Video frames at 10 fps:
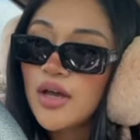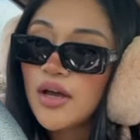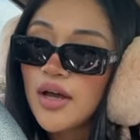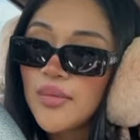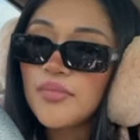
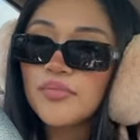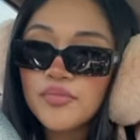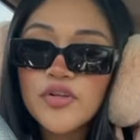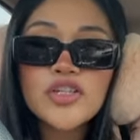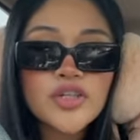I'm
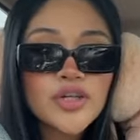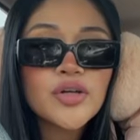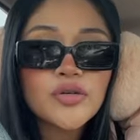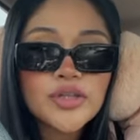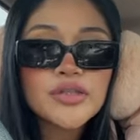for sure gonna
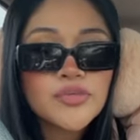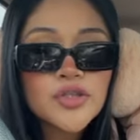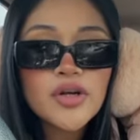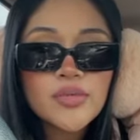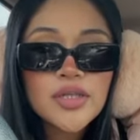go get some
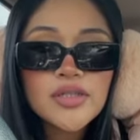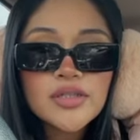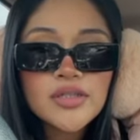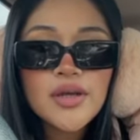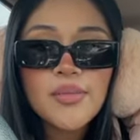
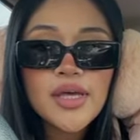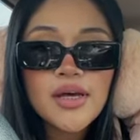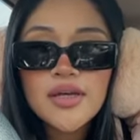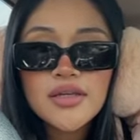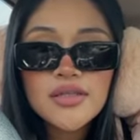Starbies
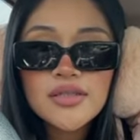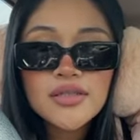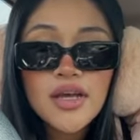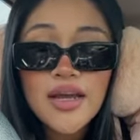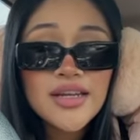
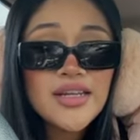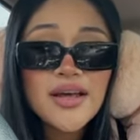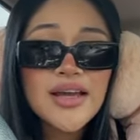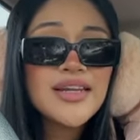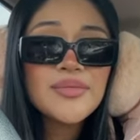because I
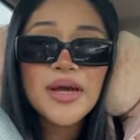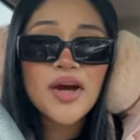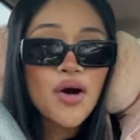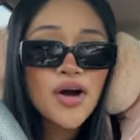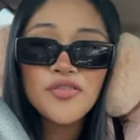need my
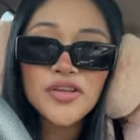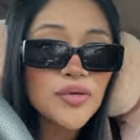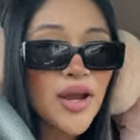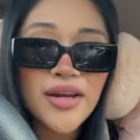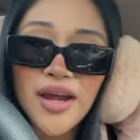coffee
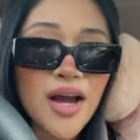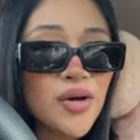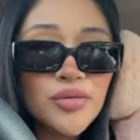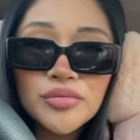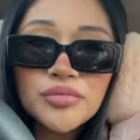right now.
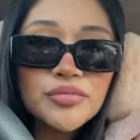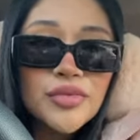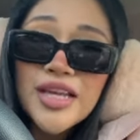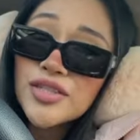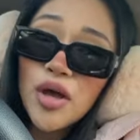
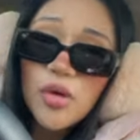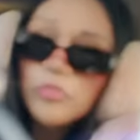Let's go.